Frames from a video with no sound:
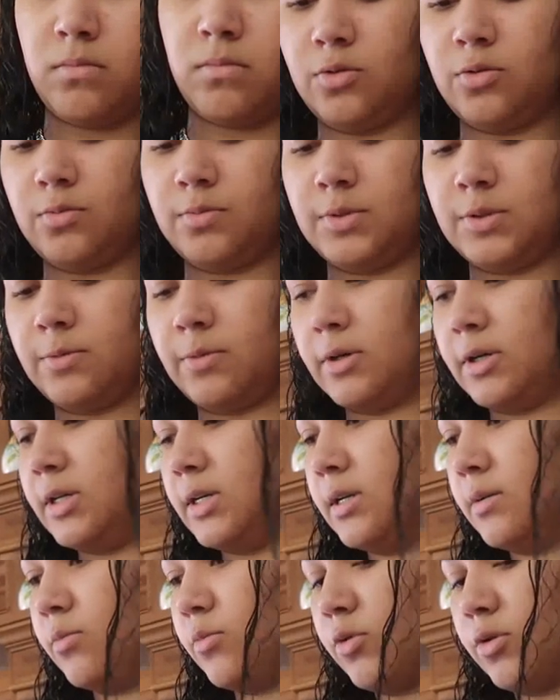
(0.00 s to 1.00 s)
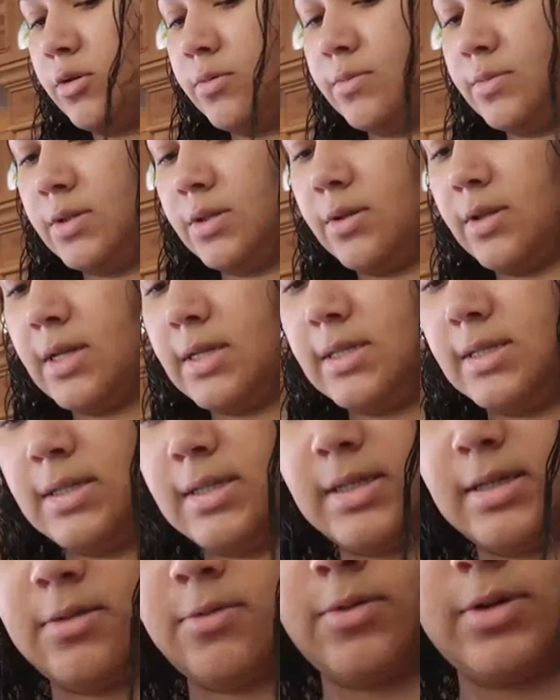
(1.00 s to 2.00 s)
Oops, well I did more. So
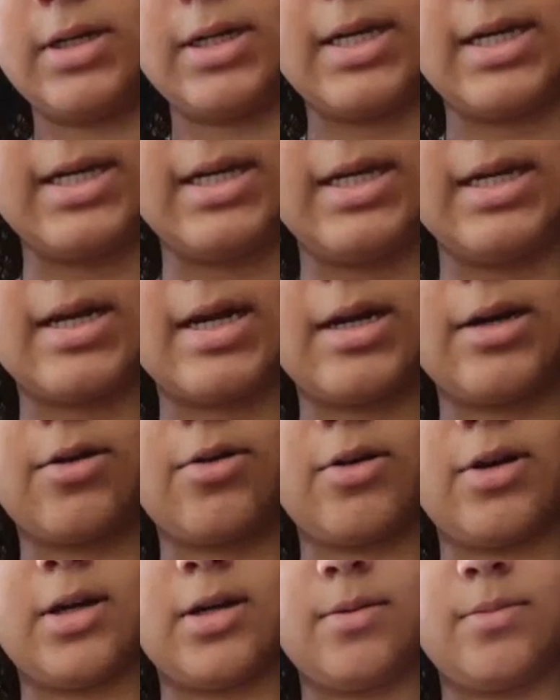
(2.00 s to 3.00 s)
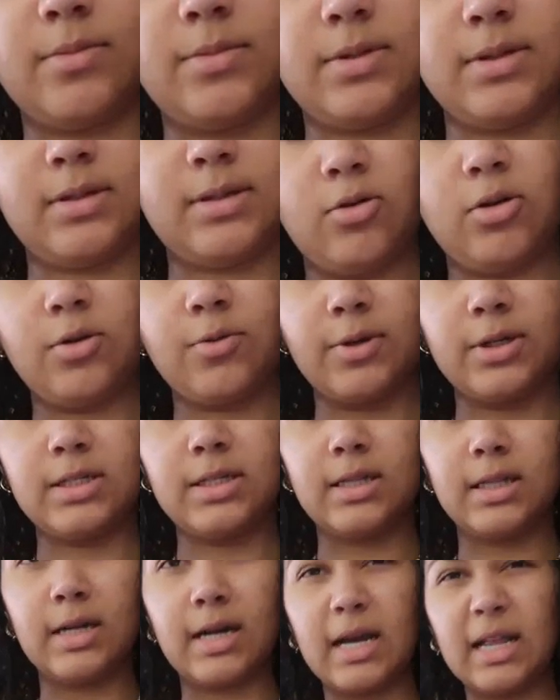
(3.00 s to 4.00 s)
that's, what, 89 grams. The only
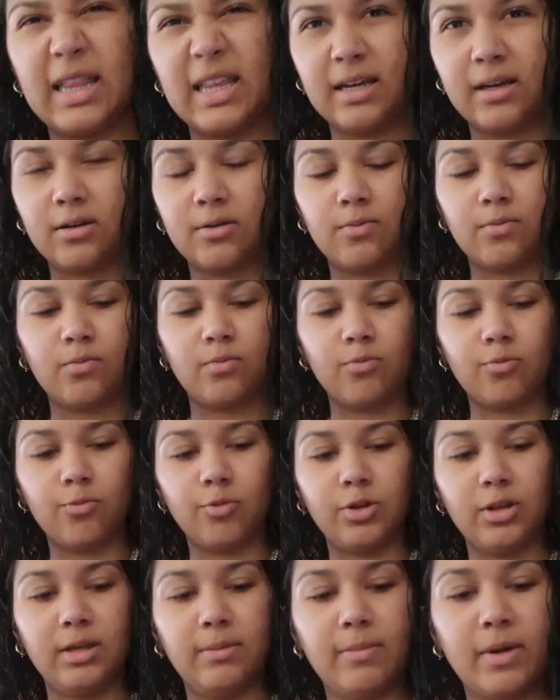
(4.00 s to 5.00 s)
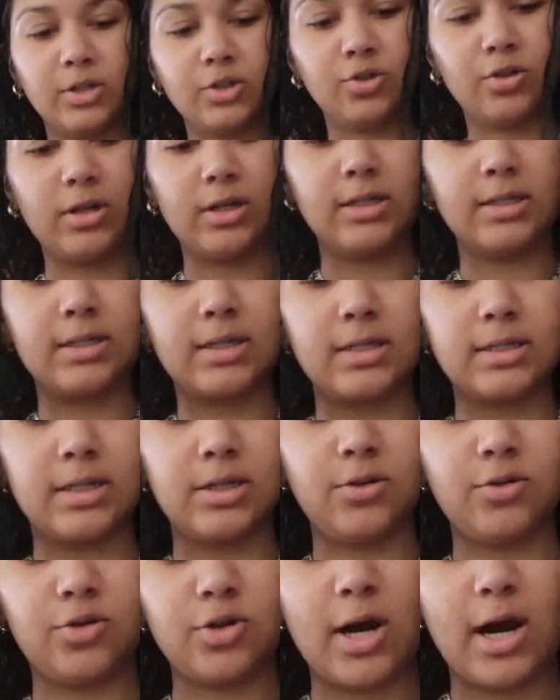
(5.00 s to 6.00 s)
reason that I like really measure it is because I
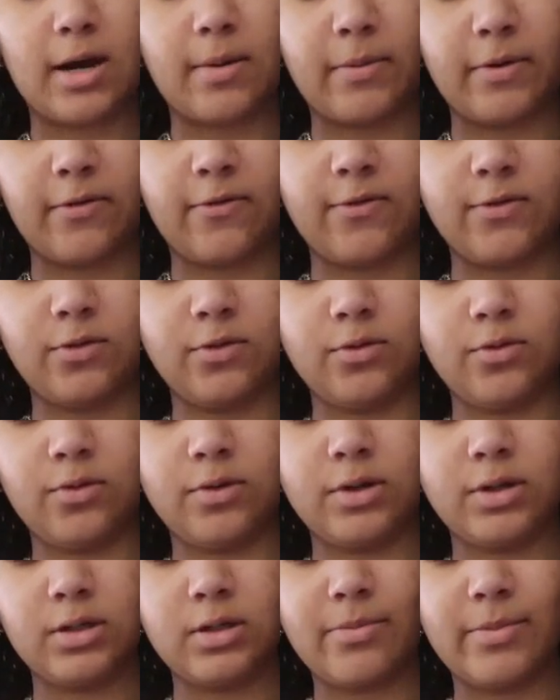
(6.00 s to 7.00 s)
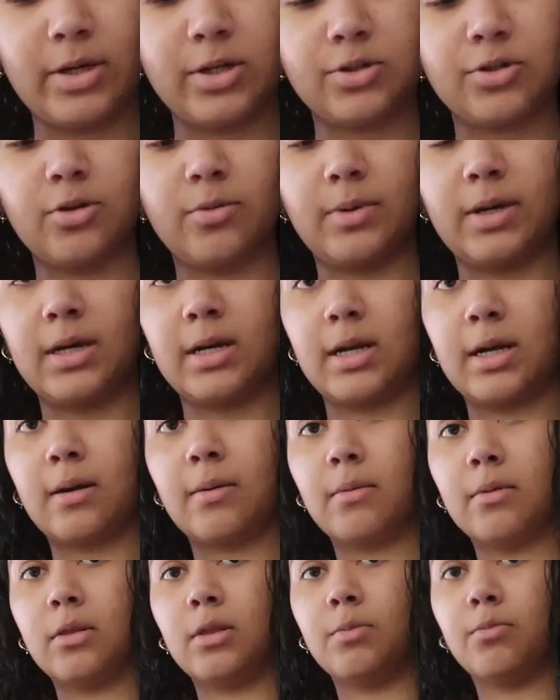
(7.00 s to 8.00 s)
do track my food to make sure I'm
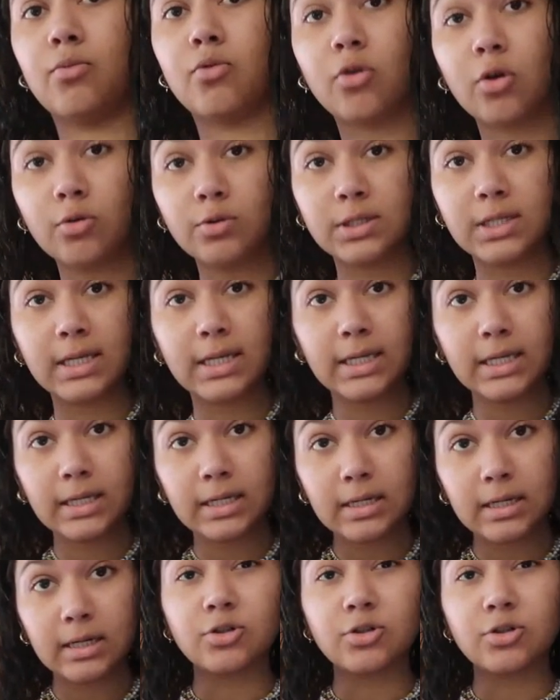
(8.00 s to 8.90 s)
getting the protein.